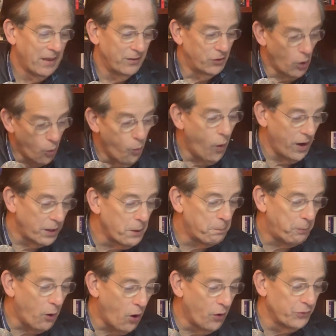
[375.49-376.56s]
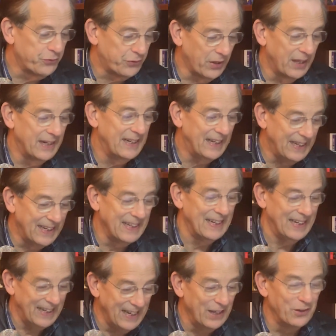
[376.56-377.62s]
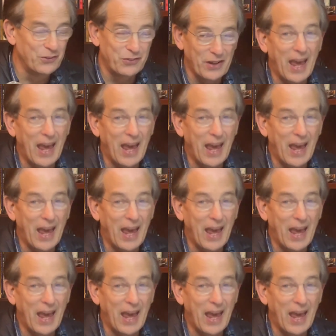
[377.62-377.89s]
No wonder Paul said it is